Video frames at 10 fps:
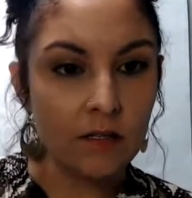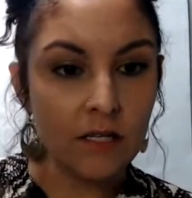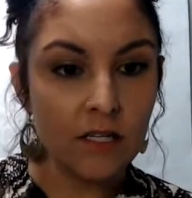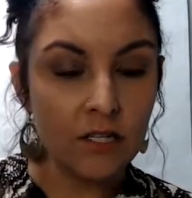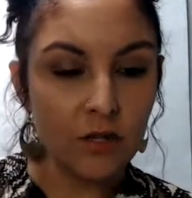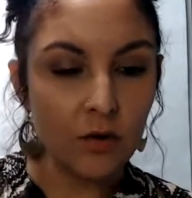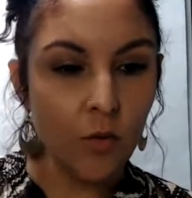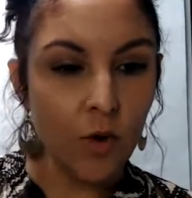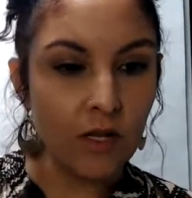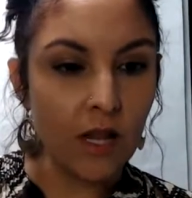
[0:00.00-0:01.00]
teach the
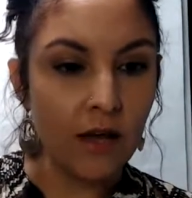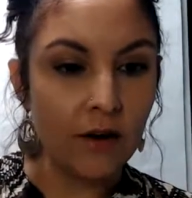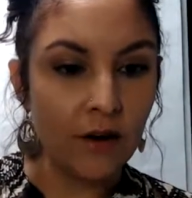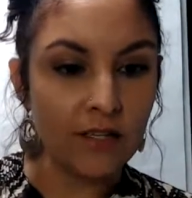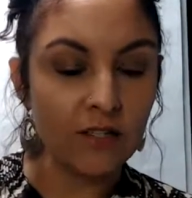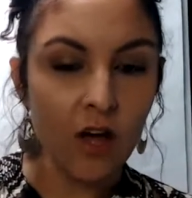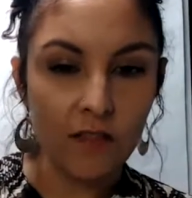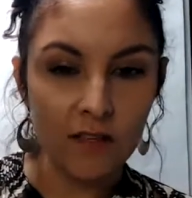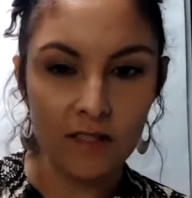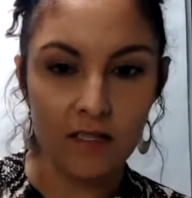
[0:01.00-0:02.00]
one-liner. I
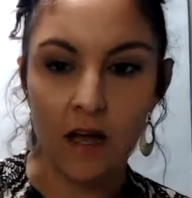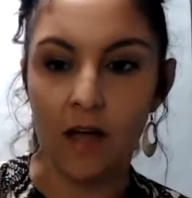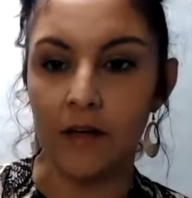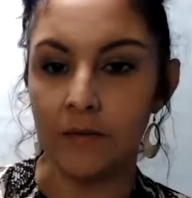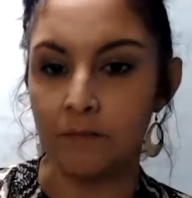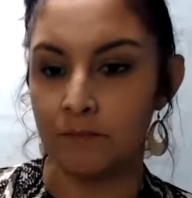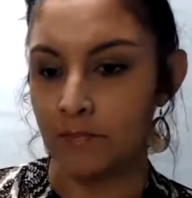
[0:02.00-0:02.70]
saw this done.